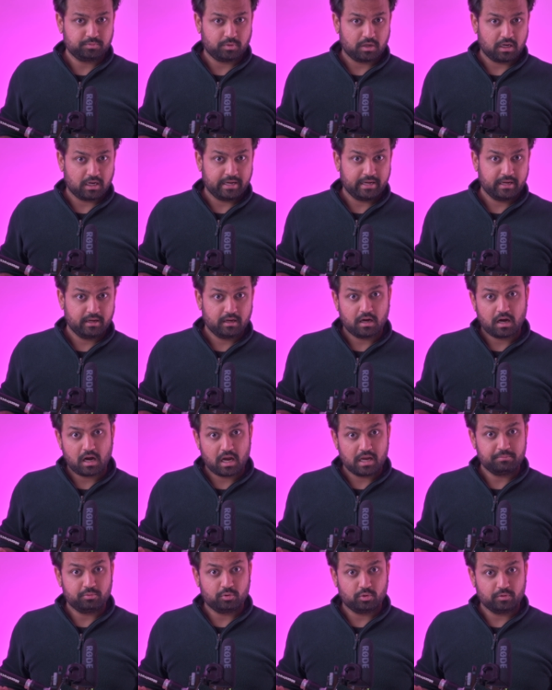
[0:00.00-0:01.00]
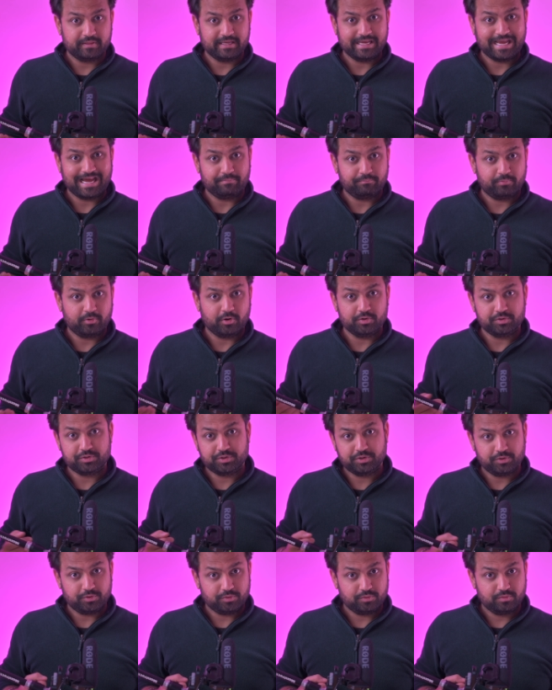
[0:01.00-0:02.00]
why I bought the Anne Pro
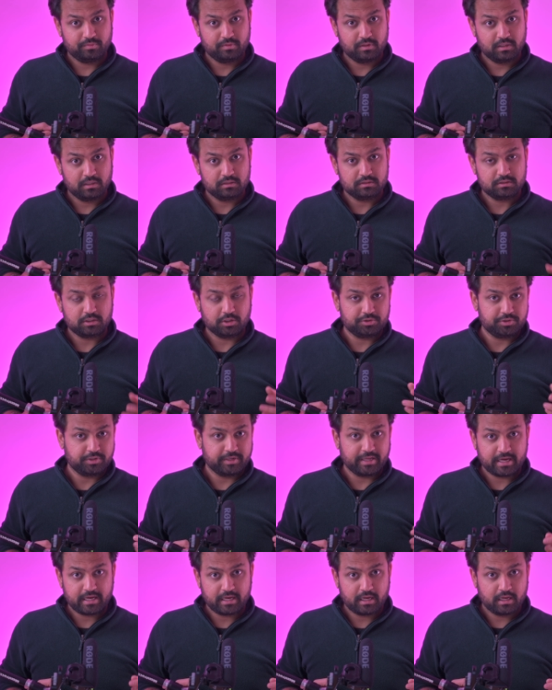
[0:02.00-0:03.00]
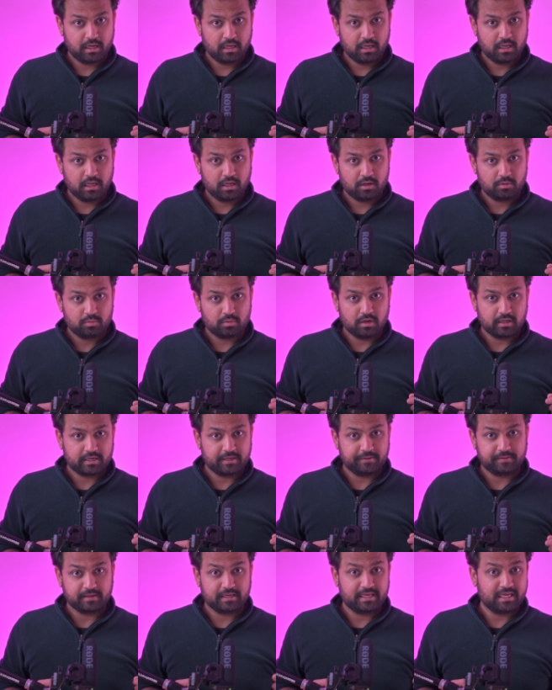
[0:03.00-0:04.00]
2. So today we'll look
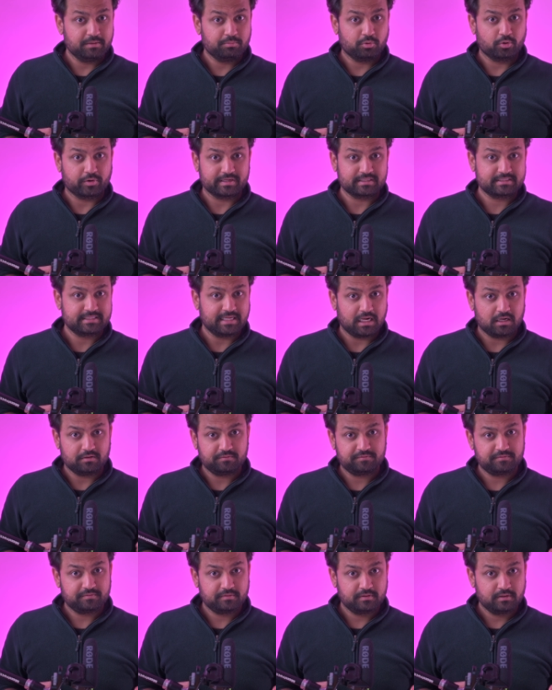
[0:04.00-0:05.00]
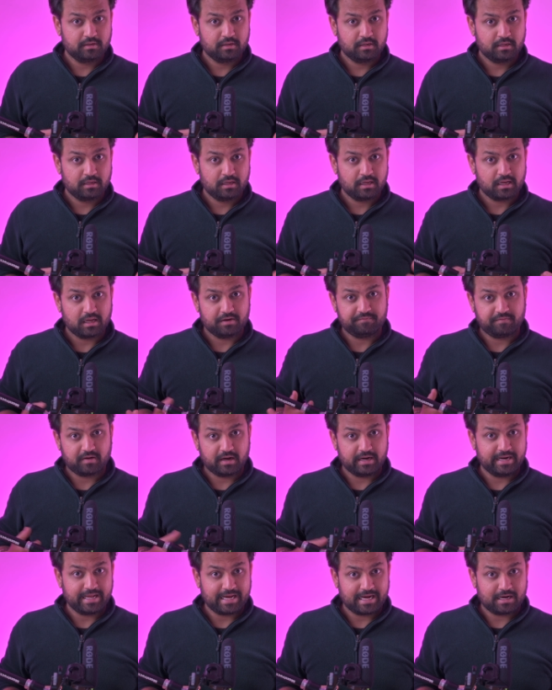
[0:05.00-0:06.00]
at the keyboard itself and
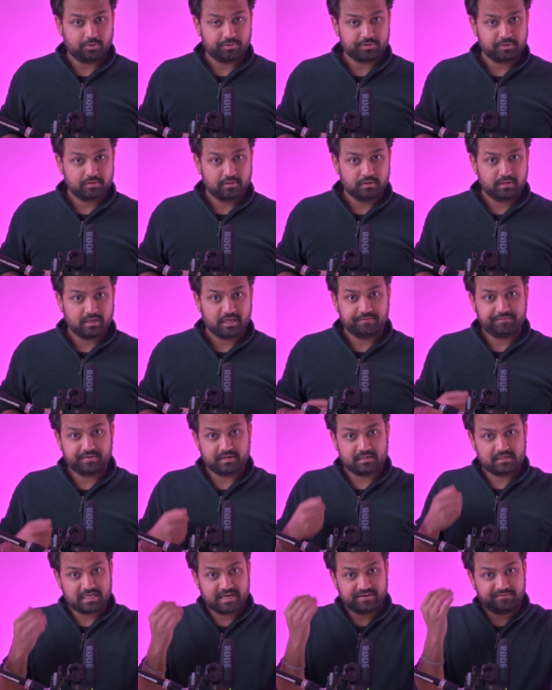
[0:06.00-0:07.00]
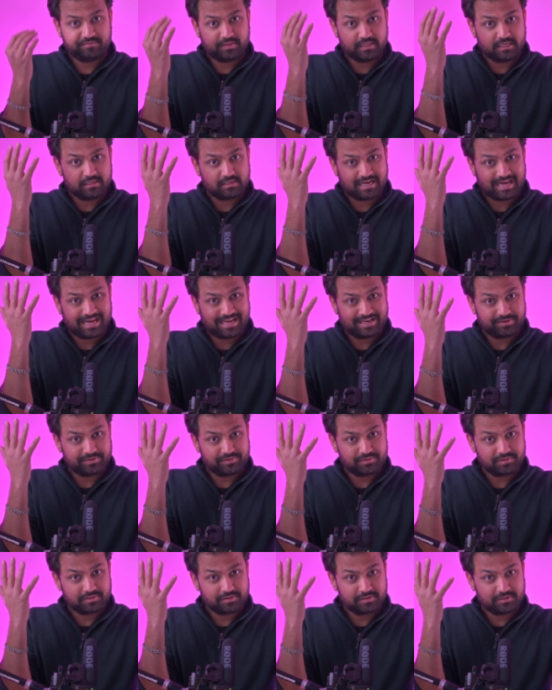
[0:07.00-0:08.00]
find out if it saved these
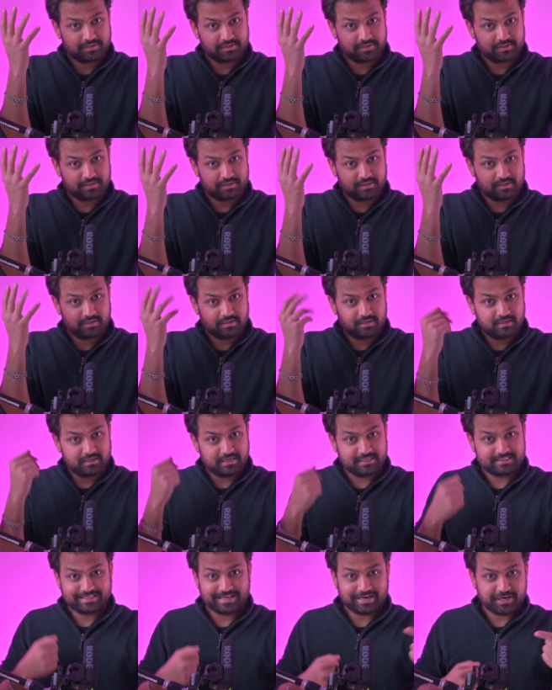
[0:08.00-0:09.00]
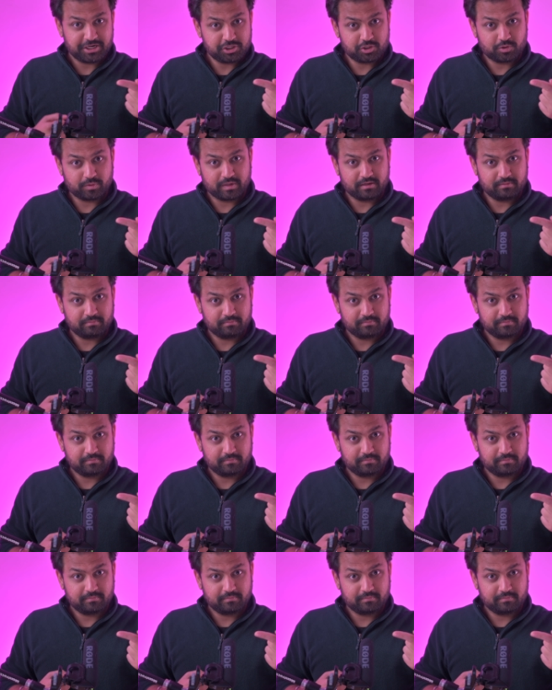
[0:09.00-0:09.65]
hands. Let's get into it.